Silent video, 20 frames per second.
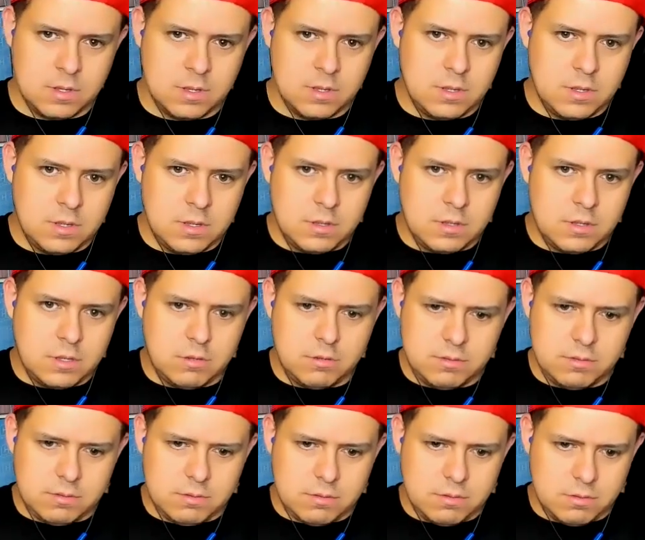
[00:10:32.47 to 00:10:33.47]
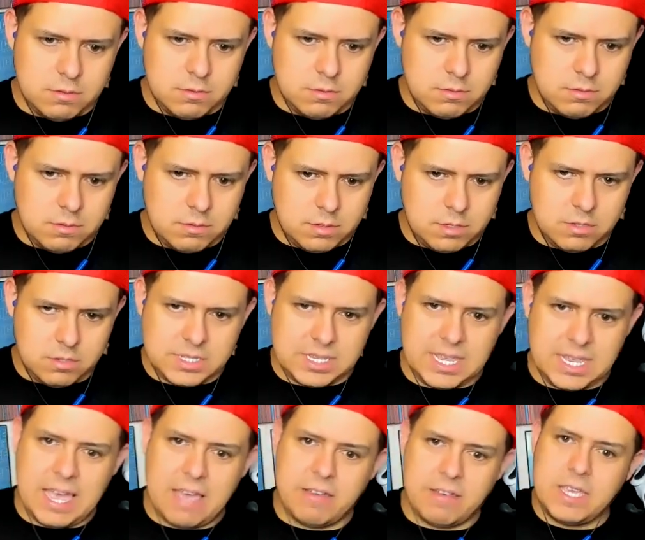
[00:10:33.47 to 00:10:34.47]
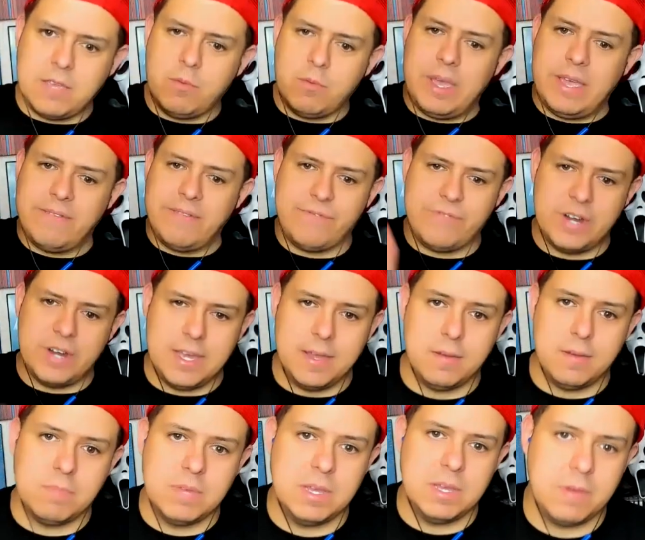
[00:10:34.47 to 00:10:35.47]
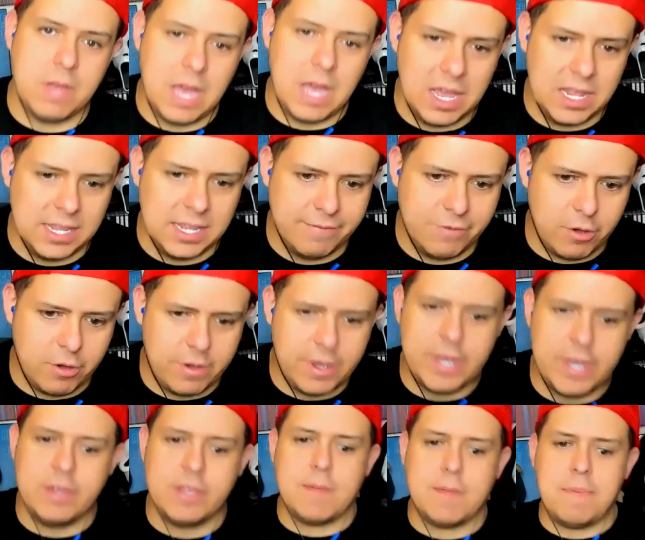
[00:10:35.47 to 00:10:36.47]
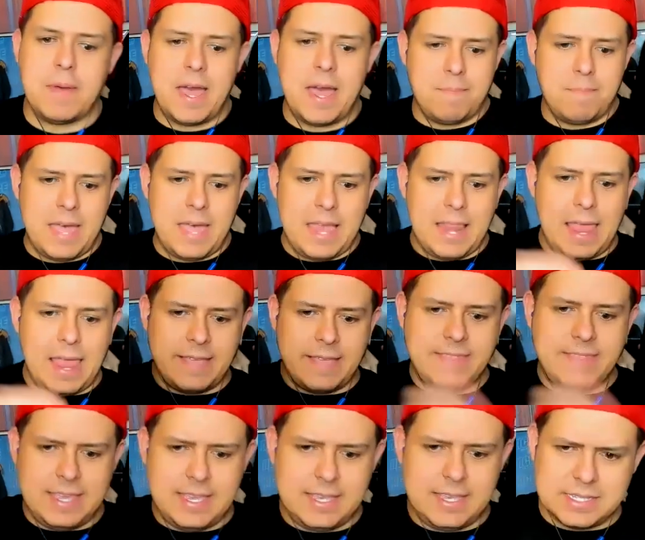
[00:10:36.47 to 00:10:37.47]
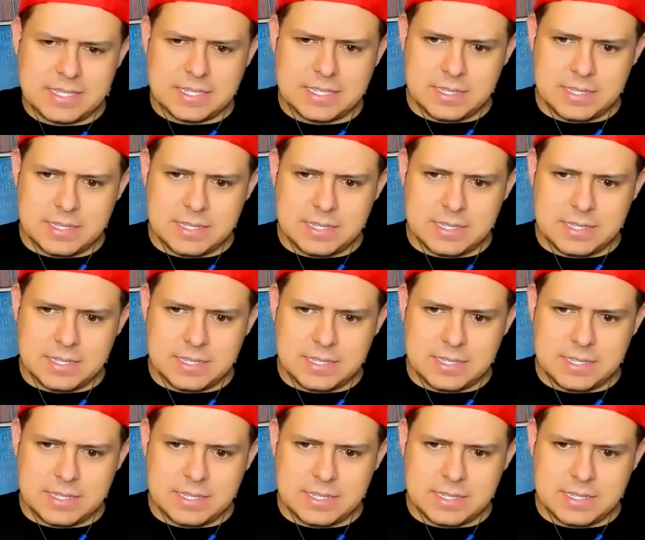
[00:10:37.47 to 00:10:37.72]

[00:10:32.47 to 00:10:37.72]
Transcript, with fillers: Child, you see how he went from olive oil to Popeye like this?